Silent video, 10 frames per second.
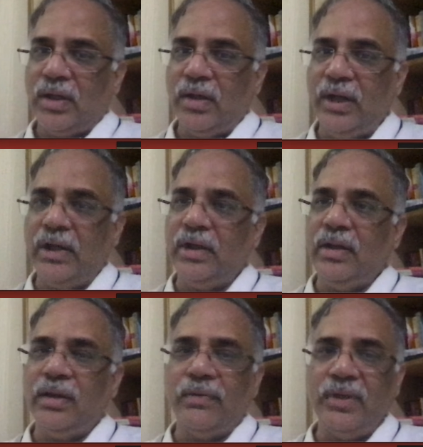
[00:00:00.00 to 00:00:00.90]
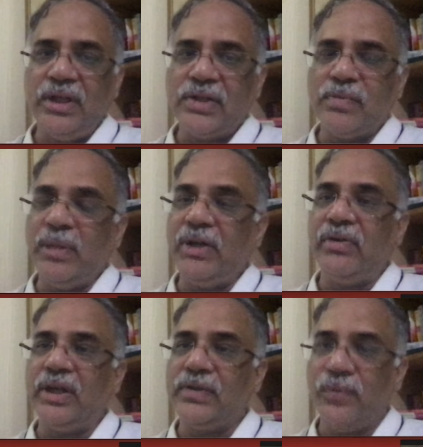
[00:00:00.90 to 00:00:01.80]
written in this
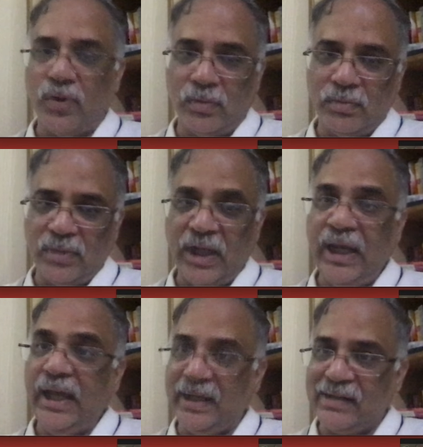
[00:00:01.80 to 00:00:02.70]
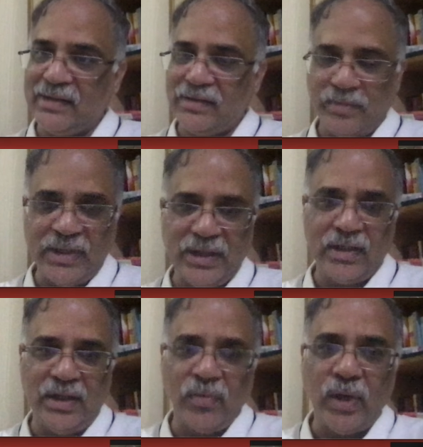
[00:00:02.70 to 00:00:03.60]
matrix form ax,
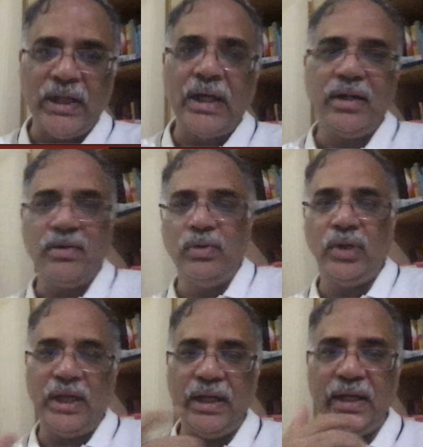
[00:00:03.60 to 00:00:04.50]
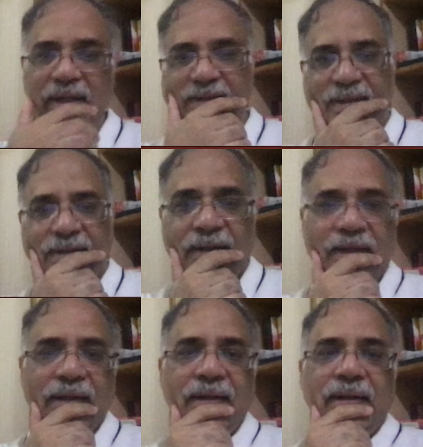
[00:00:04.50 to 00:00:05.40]
basically y hat equal to ax.
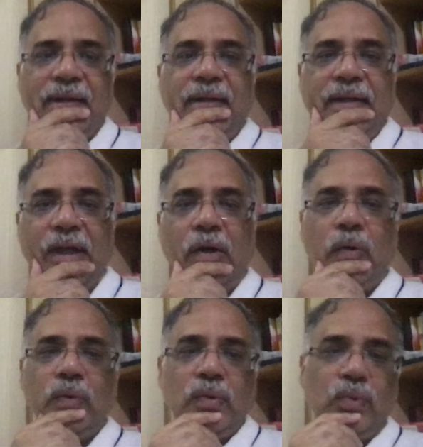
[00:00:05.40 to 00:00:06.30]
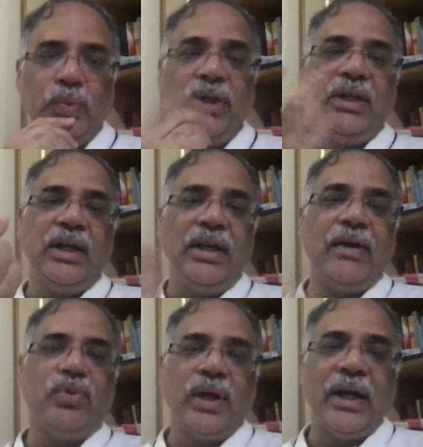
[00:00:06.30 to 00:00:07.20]
Now we really
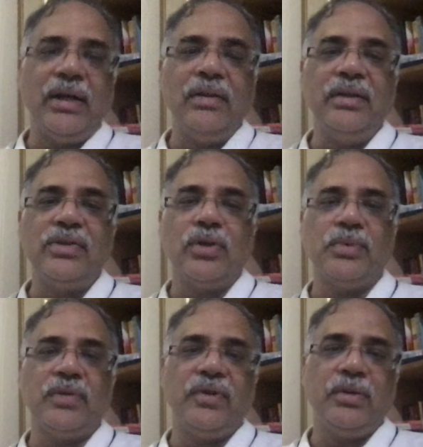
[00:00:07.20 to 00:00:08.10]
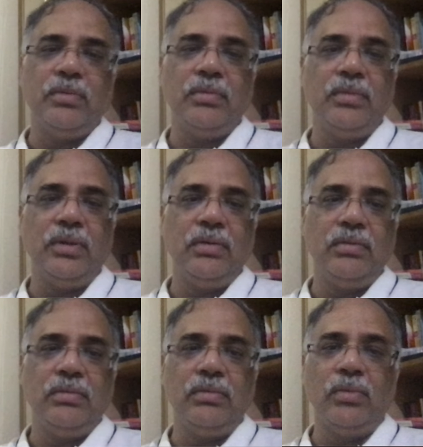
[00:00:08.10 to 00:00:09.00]
have to handle this
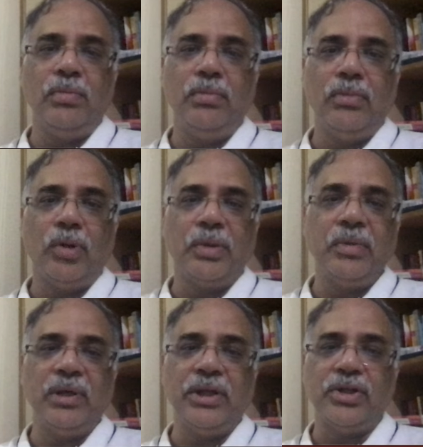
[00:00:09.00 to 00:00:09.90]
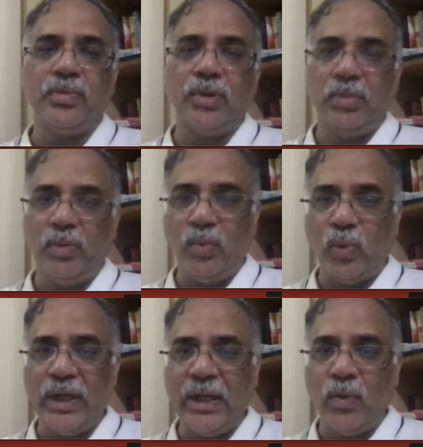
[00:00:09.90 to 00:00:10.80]
optimization problem.
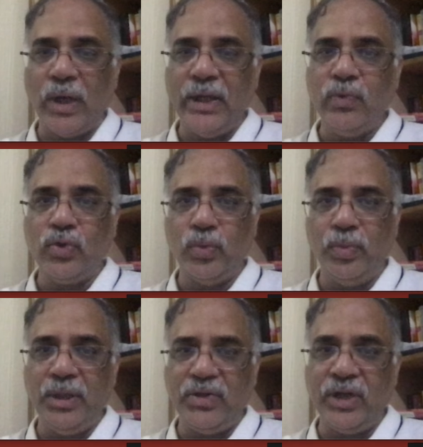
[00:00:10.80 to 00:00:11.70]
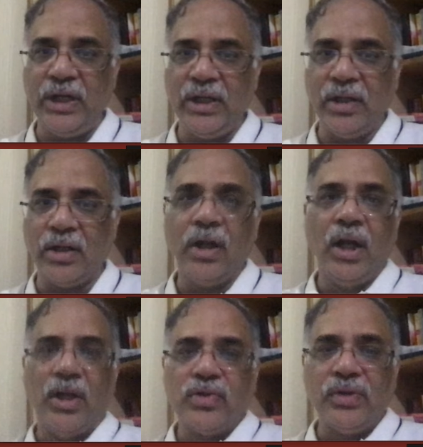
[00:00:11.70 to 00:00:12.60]
Why you should be training here?
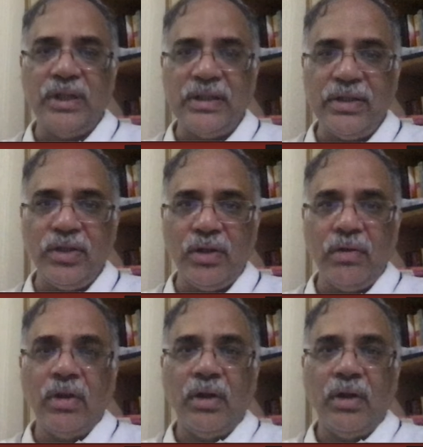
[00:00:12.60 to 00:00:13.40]
So this is your